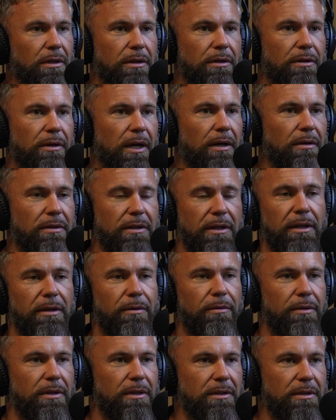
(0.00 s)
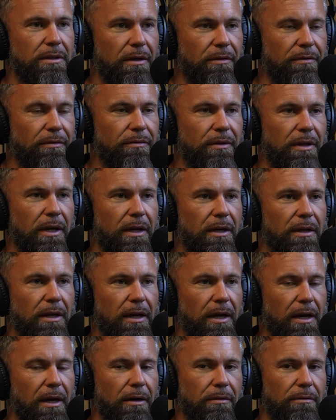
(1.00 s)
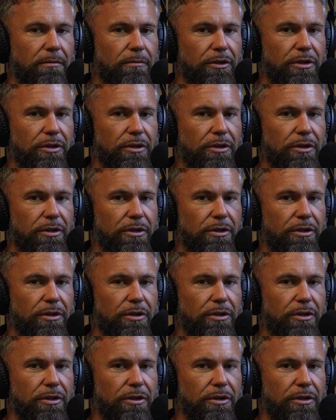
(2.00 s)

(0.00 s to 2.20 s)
on the ground dealing with this stuff day in, day out,